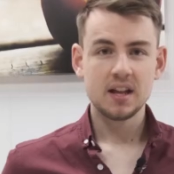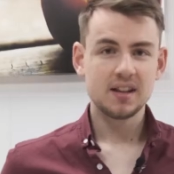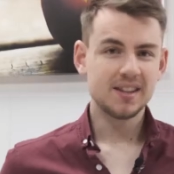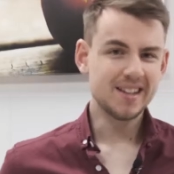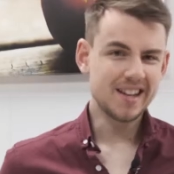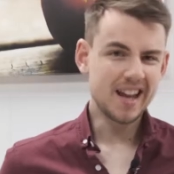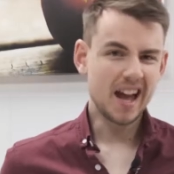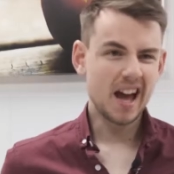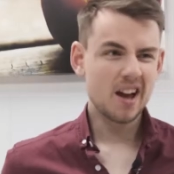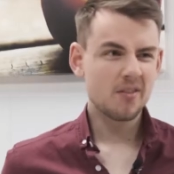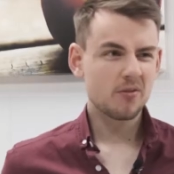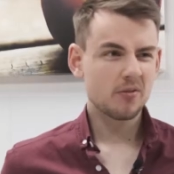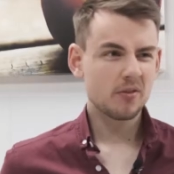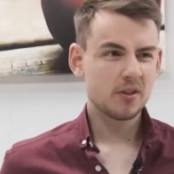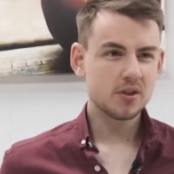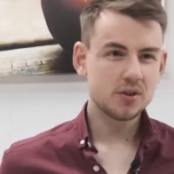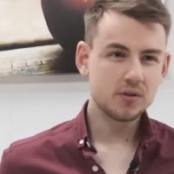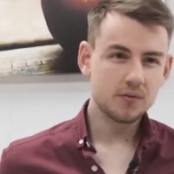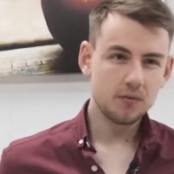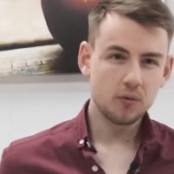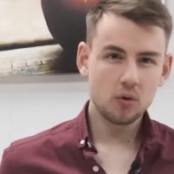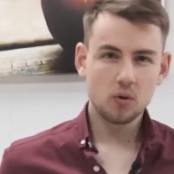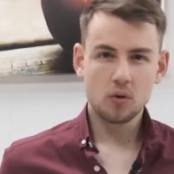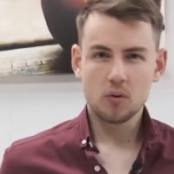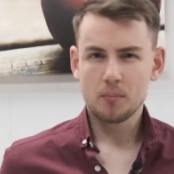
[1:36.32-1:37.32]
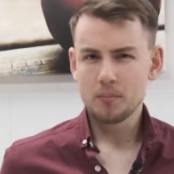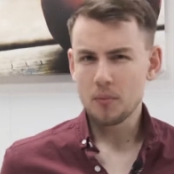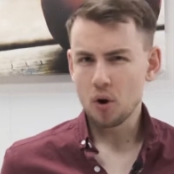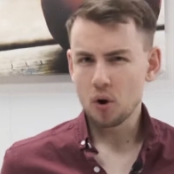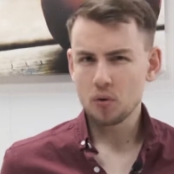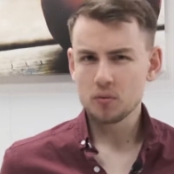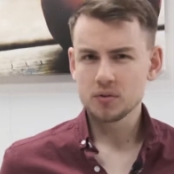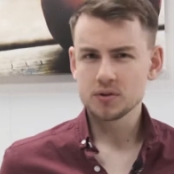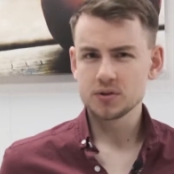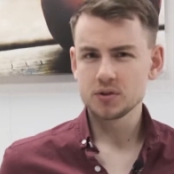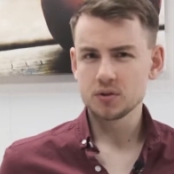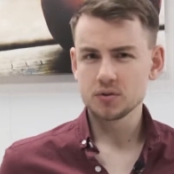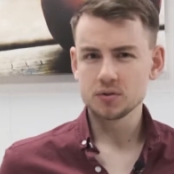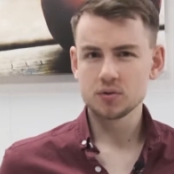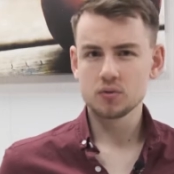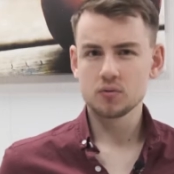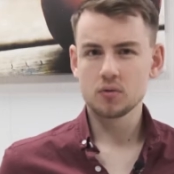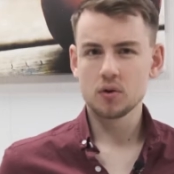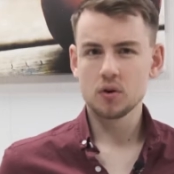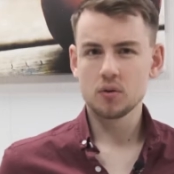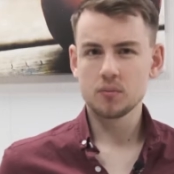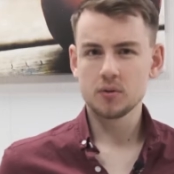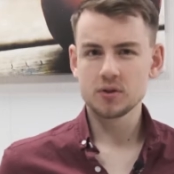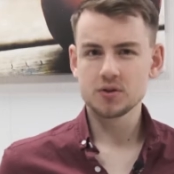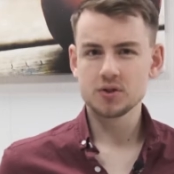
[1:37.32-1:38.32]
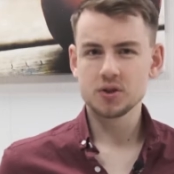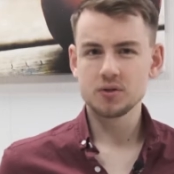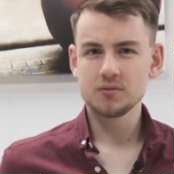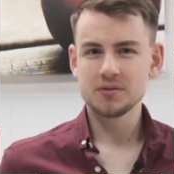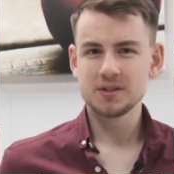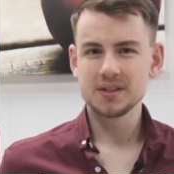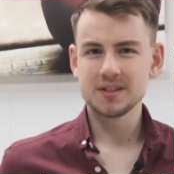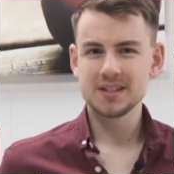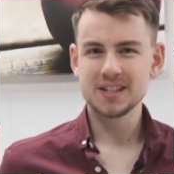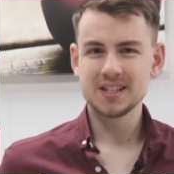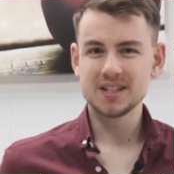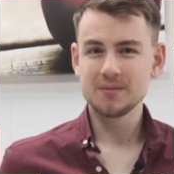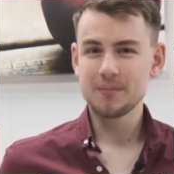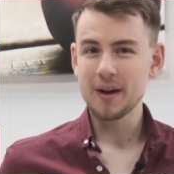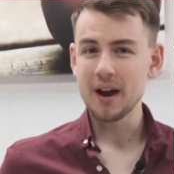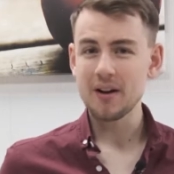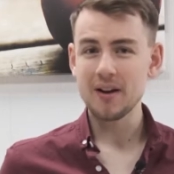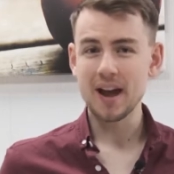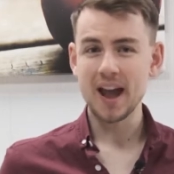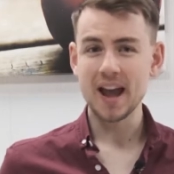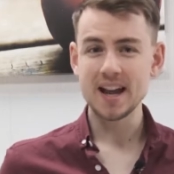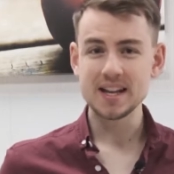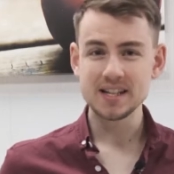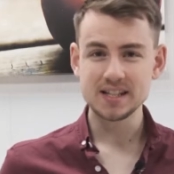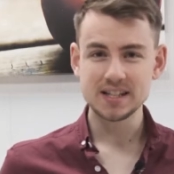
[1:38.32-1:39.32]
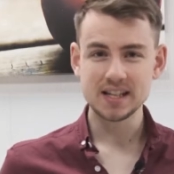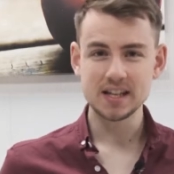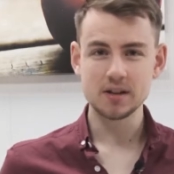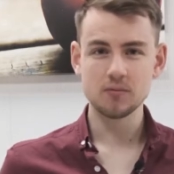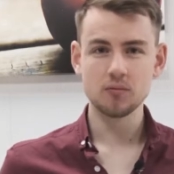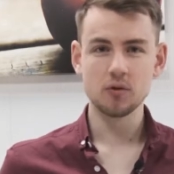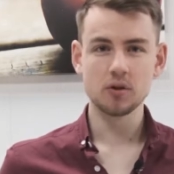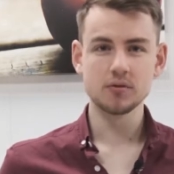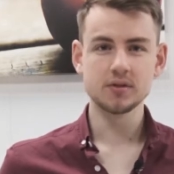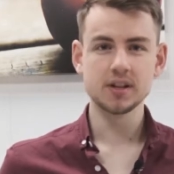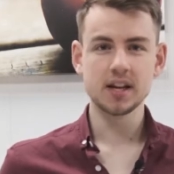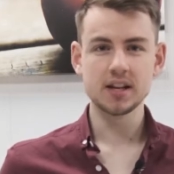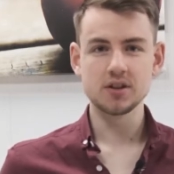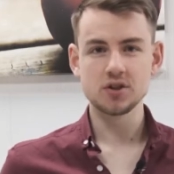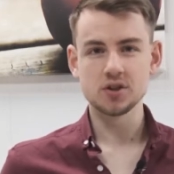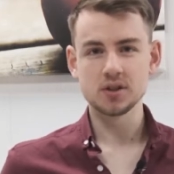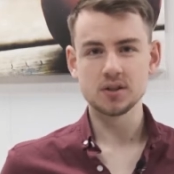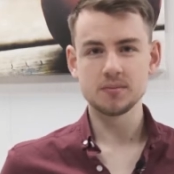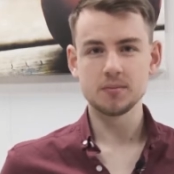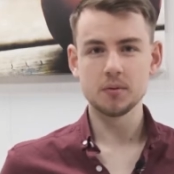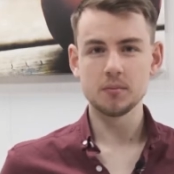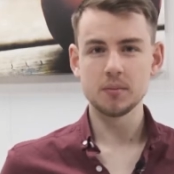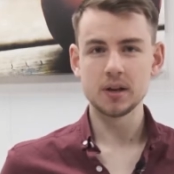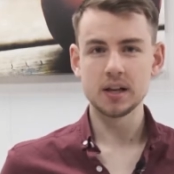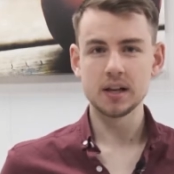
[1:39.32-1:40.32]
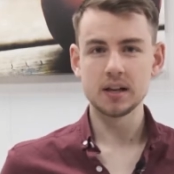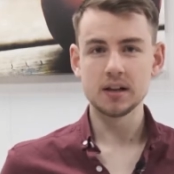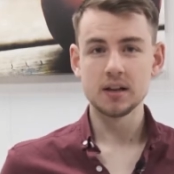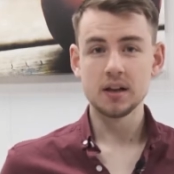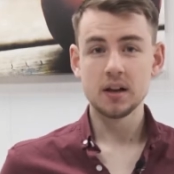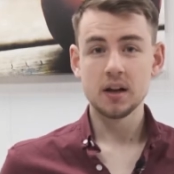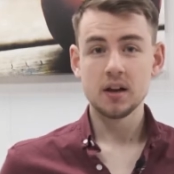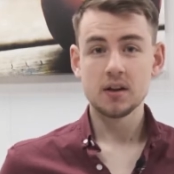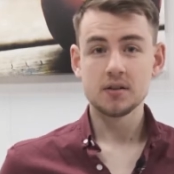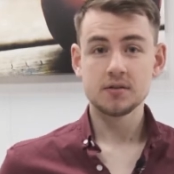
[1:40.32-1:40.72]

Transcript: The average for horizontal cold press juices is about 80 rotations per minute,